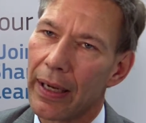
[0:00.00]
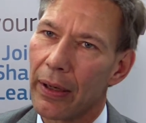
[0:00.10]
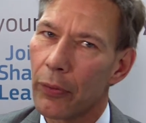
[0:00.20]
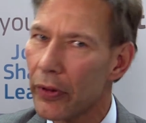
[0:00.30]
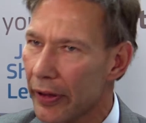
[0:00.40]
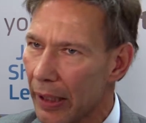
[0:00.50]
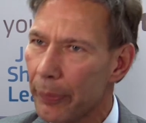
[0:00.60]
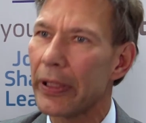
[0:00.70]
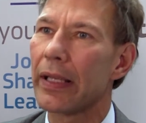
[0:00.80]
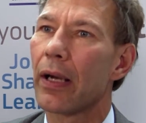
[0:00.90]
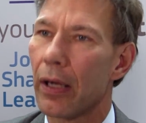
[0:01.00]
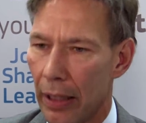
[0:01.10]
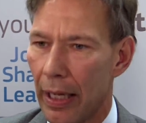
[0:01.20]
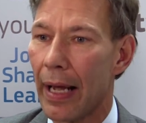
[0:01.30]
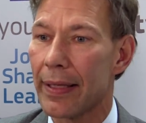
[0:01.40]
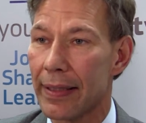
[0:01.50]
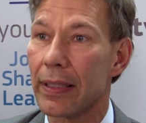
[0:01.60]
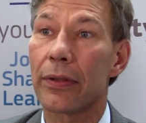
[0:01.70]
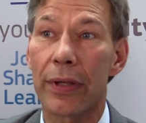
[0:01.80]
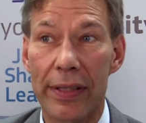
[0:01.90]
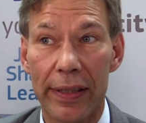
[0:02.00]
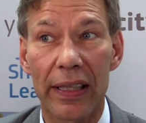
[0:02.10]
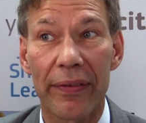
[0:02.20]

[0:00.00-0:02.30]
Wouldn't that be as interesting an